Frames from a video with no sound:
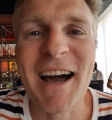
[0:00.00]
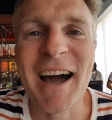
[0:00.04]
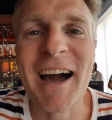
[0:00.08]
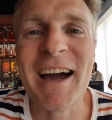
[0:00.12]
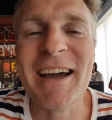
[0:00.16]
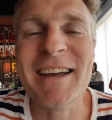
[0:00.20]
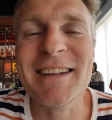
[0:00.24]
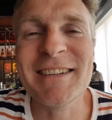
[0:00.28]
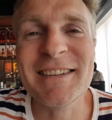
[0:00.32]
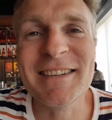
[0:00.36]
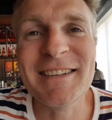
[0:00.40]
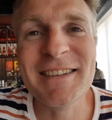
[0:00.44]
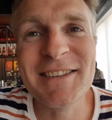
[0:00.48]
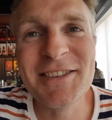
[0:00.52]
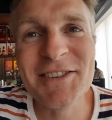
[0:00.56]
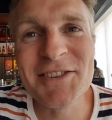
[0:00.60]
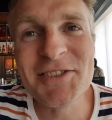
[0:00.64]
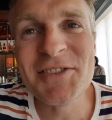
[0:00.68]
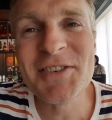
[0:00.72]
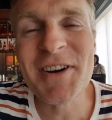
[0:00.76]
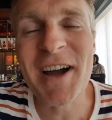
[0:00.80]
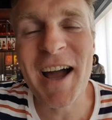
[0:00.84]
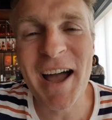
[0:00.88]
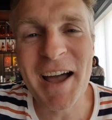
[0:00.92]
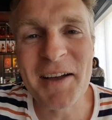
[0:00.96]
I
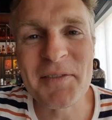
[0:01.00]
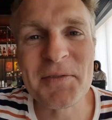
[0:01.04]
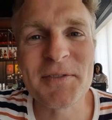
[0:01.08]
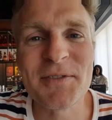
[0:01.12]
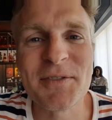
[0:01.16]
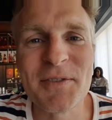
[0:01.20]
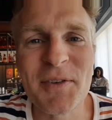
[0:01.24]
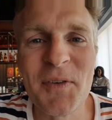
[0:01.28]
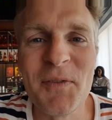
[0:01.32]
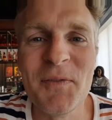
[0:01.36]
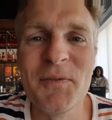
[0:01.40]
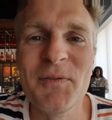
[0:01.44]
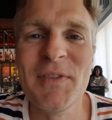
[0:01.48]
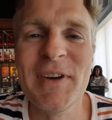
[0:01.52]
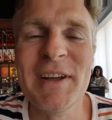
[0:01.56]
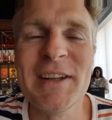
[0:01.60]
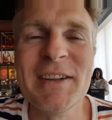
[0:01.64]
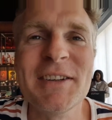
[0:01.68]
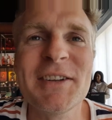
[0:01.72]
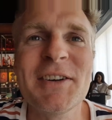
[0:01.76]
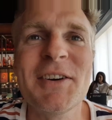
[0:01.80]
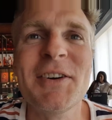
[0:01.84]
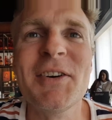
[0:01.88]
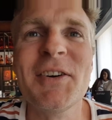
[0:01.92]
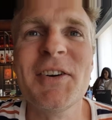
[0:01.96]
do have some
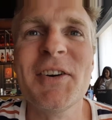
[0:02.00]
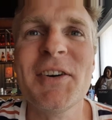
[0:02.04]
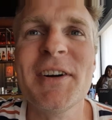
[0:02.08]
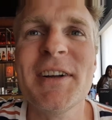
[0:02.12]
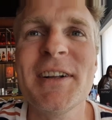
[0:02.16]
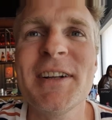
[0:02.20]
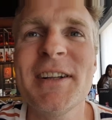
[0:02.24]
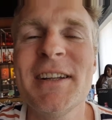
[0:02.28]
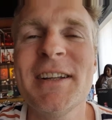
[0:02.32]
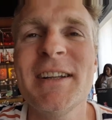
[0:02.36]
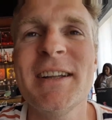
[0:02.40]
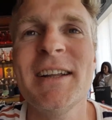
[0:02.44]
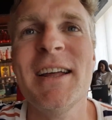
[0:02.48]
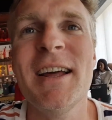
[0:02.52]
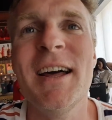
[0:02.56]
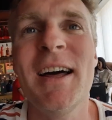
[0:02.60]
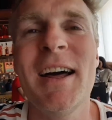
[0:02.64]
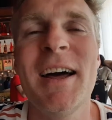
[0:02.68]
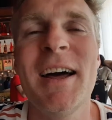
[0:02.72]
Bitcoin,